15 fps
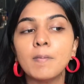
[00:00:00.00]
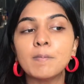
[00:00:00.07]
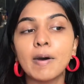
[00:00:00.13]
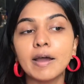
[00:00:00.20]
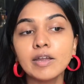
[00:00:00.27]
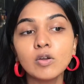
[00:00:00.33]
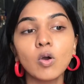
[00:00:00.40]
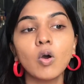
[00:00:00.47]

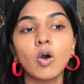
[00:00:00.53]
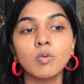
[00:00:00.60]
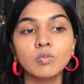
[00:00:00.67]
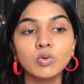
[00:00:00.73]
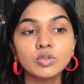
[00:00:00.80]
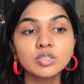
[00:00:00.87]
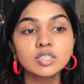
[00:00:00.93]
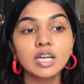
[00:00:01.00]
my
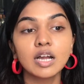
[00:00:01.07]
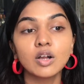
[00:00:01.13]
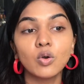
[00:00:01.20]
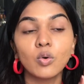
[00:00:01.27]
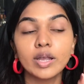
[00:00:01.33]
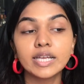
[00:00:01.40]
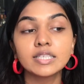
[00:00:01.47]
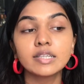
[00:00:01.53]
hormones are
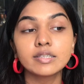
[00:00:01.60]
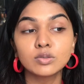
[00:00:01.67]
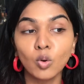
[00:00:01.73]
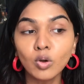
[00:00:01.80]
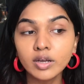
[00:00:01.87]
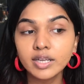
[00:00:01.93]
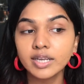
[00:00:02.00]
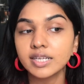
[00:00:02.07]
going
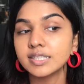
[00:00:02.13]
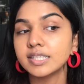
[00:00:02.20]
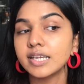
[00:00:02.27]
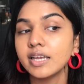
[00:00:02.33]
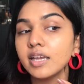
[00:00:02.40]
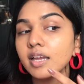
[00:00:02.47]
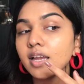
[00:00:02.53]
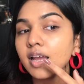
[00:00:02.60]
so
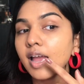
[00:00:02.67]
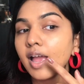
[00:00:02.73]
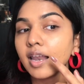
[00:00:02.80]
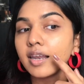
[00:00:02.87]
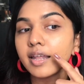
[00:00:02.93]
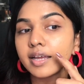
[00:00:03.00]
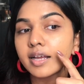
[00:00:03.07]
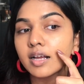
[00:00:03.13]
crazy
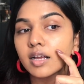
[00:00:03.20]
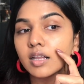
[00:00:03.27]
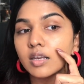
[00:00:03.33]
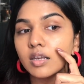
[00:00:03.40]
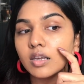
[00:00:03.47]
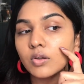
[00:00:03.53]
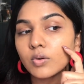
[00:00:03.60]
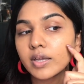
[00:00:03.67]
like
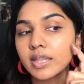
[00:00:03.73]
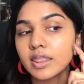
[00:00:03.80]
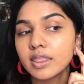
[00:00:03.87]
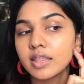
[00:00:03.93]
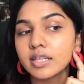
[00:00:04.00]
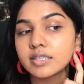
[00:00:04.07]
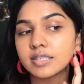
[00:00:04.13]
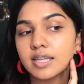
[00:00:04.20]
look at
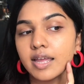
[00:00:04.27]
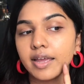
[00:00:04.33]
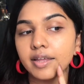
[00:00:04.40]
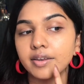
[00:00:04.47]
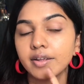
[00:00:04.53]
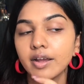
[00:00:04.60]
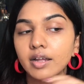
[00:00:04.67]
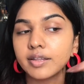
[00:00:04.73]
this
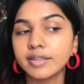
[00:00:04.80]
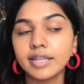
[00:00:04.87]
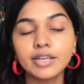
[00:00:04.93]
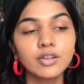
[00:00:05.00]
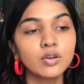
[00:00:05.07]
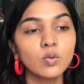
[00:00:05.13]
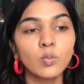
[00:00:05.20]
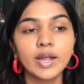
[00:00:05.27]
area
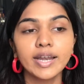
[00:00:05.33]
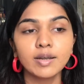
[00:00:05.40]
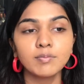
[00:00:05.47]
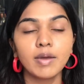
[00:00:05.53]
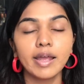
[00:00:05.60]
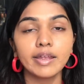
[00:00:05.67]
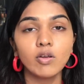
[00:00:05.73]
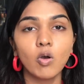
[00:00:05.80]
like you know when
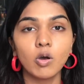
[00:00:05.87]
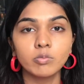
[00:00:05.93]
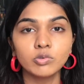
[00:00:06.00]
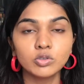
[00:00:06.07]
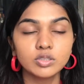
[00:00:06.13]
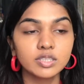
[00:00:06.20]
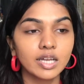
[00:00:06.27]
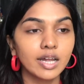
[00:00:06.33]
my
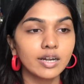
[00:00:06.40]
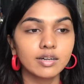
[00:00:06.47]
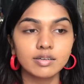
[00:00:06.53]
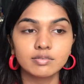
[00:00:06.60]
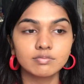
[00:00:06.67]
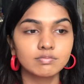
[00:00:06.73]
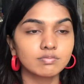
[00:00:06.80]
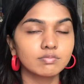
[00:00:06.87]
hormones
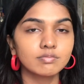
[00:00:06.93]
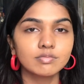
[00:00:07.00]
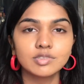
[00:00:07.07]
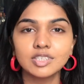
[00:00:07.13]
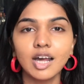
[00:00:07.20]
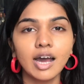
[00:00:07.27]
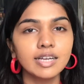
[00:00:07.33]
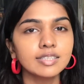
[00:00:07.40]
are
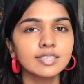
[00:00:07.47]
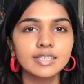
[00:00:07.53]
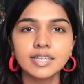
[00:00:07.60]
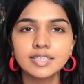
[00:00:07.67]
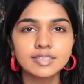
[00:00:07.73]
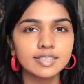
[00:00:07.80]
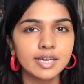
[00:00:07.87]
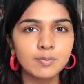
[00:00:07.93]
dancing
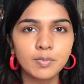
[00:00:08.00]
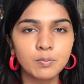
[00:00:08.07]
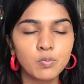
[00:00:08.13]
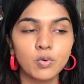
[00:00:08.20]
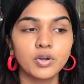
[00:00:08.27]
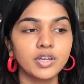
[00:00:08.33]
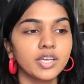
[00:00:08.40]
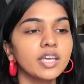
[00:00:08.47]
inside my
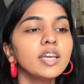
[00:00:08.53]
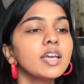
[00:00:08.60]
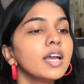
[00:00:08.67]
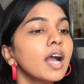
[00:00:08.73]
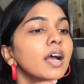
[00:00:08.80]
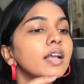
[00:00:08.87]
body